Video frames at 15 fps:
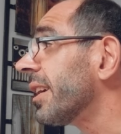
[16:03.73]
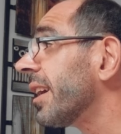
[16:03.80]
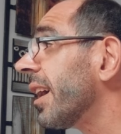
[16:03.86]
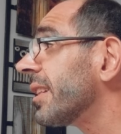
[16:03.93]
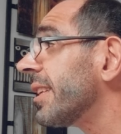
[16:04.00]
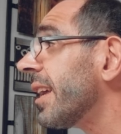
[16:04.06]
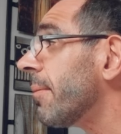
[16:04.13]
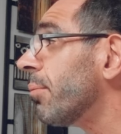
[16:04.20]

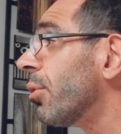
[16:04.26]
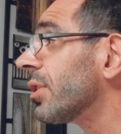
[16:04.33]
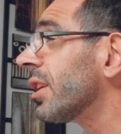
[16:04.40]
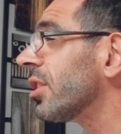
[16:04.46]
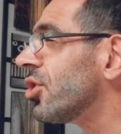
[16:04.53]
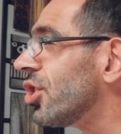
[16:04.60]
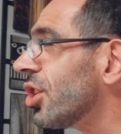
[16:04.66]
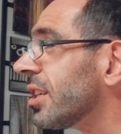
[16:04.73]
Got that booked
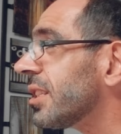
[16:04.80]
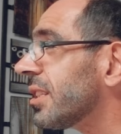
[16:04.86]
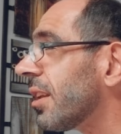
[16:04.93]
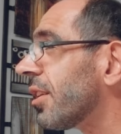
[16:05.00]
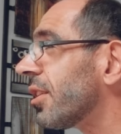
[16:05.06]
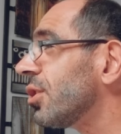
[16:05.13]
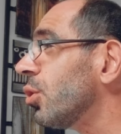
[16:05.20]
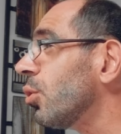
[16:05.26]
at just
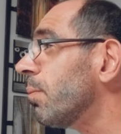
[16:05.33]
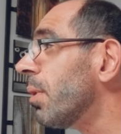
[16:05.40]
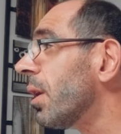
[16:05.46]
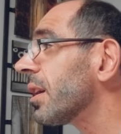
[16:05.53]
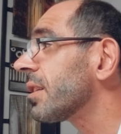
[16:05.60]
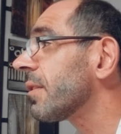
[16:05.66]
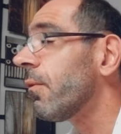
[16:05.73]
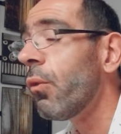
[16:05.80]
under $2,
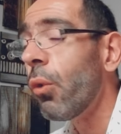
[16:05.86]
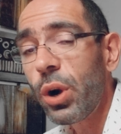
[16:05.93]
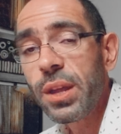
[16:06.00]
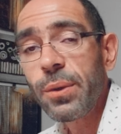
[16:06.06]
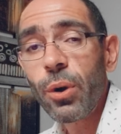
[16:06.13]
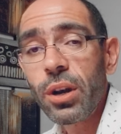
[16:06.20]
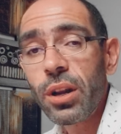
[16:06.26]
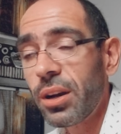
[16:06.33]

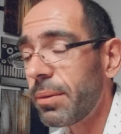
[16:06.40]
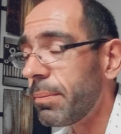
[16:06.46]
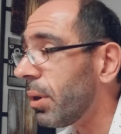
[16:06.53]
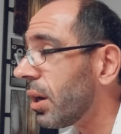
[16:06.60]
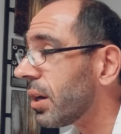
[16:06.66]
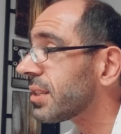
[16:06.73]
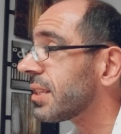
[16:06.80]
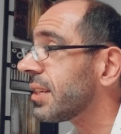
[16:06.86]

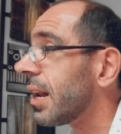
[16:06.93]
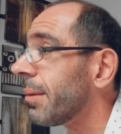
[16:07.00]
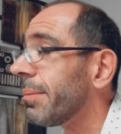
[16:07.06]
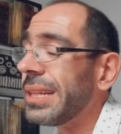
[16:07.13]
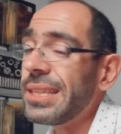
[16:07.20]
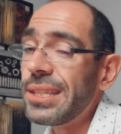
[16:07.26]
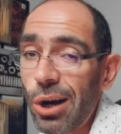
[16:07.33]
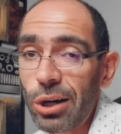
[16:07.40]
$4,100. Got him
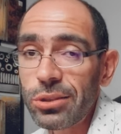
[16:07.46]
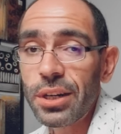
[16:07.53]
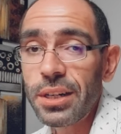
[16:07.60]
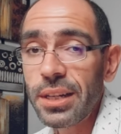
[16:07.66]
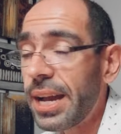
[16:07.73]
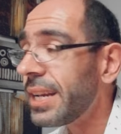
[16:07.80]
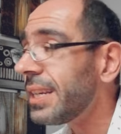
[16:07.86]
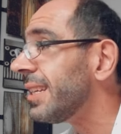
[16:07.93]

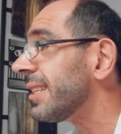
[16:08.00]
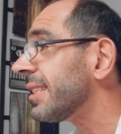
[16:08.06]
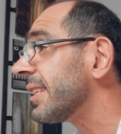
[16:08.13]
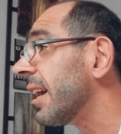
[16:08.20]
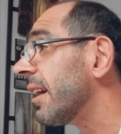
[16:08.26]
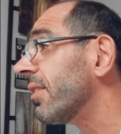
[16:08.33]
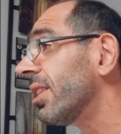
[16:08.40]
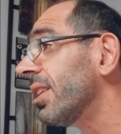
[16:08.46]

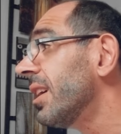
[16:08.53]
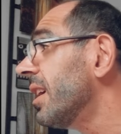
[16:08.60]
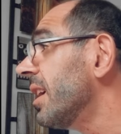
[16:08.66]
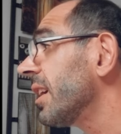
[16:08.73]
$1.97.